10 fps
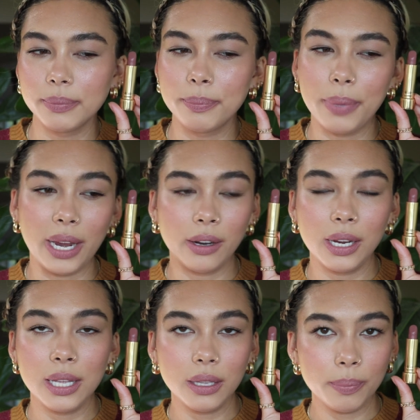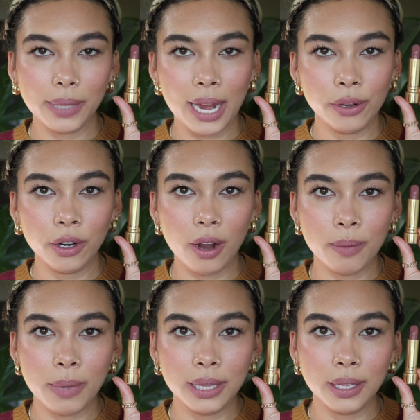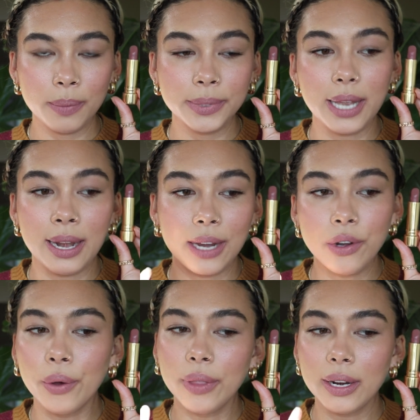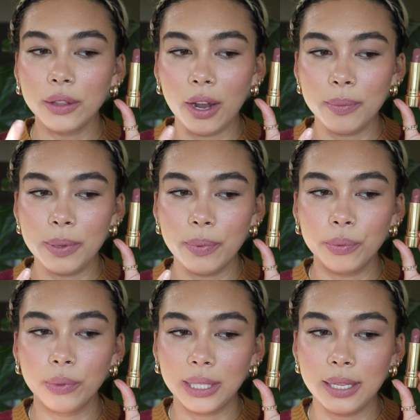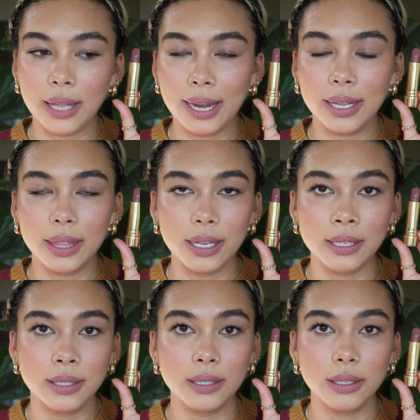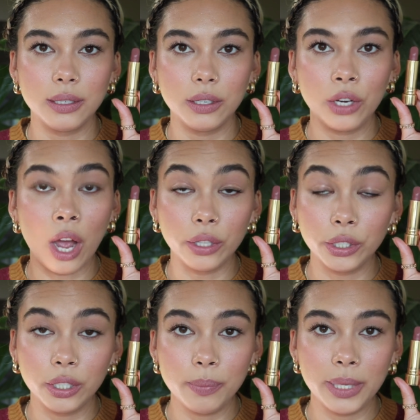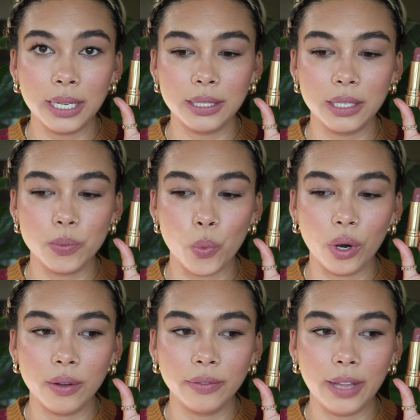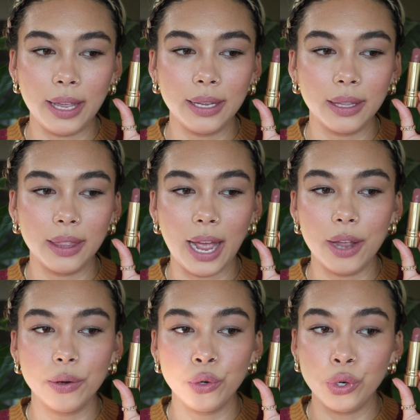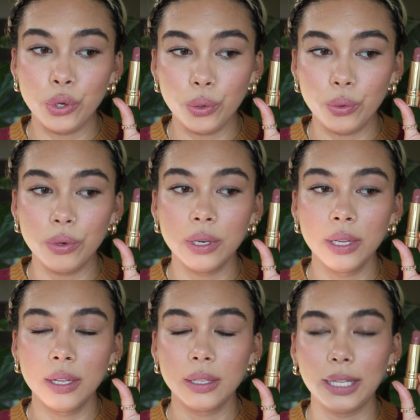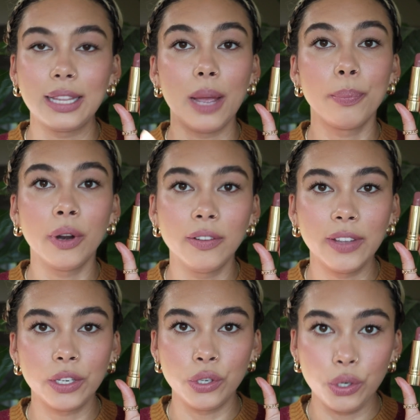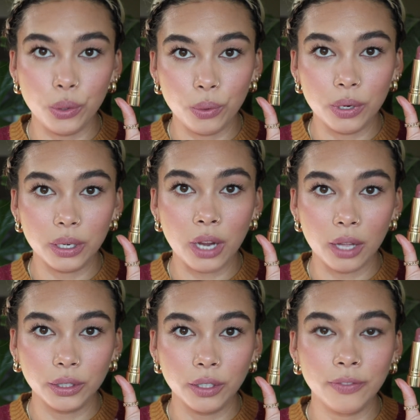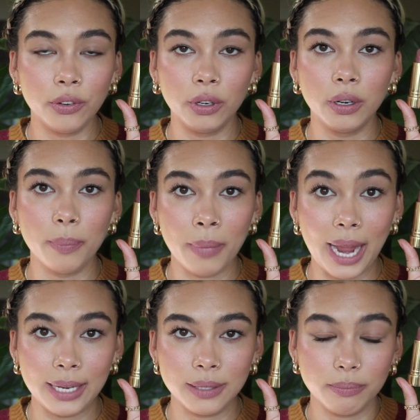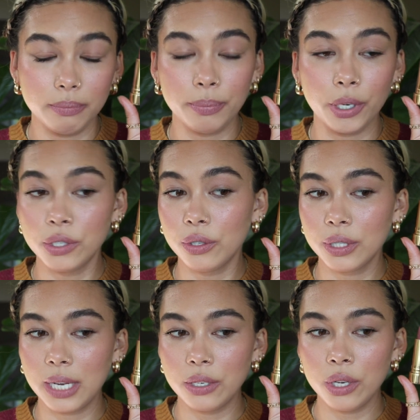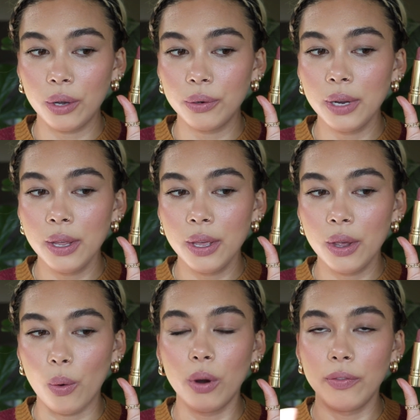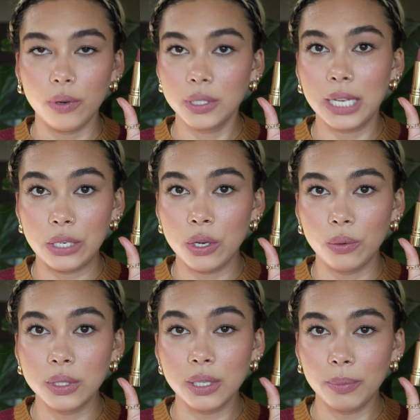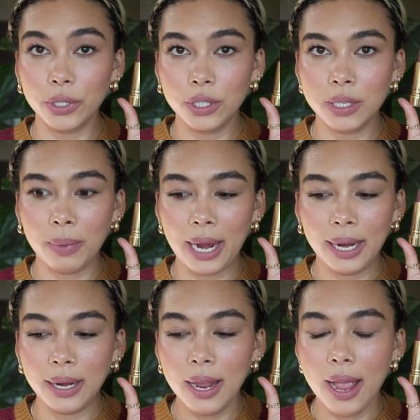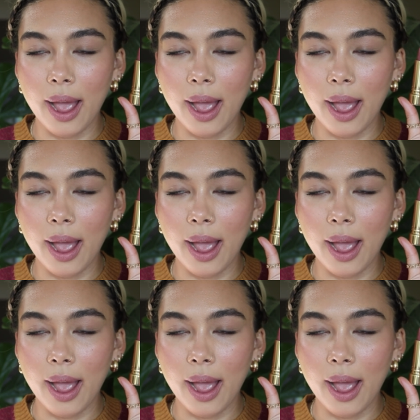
berry lip liner on my lips. And I know that a lot of people really like this color because it's more of like that nude, like that perfect nude color for my personal skin tone, or for skin tones similar to mine.